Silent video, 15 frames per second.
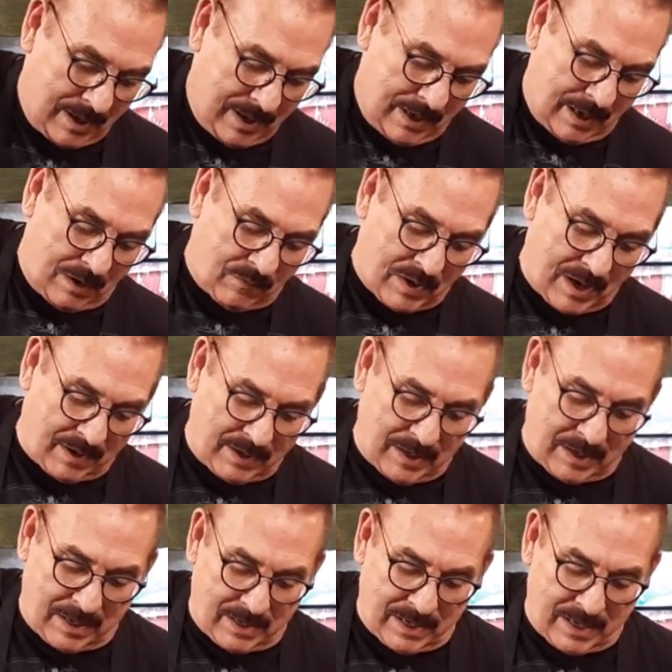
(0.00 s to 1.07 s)
And if I
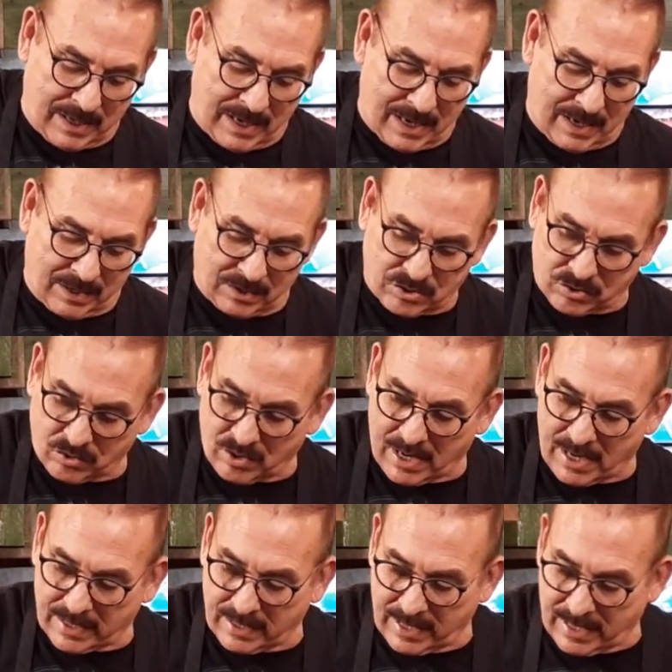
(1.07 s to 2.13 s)
need the extra, I
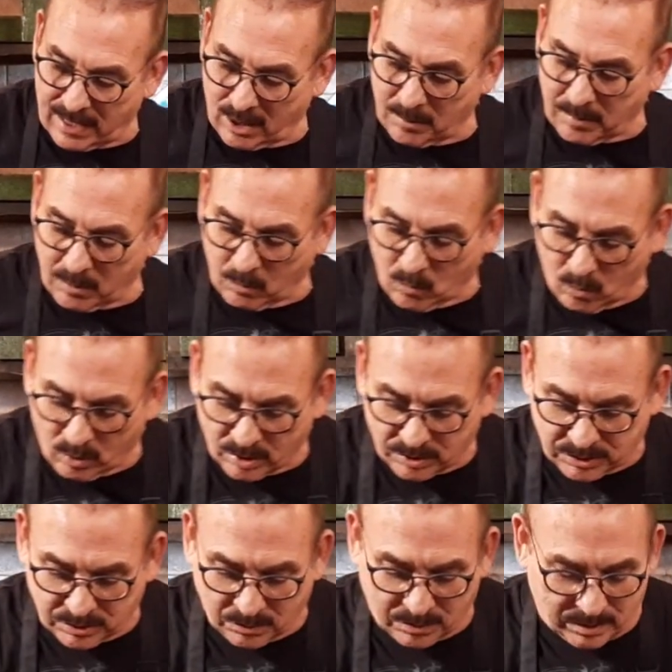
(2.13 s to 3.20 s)
can add a little bit of water
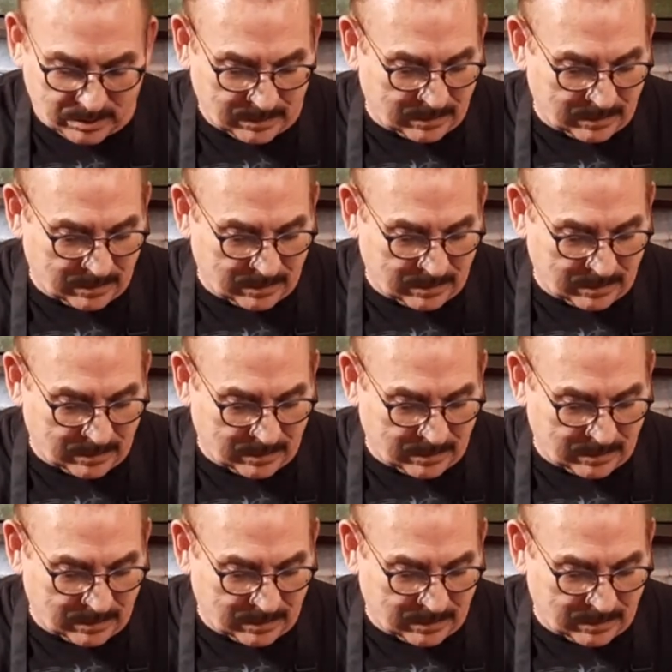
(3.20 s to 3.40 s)
to it.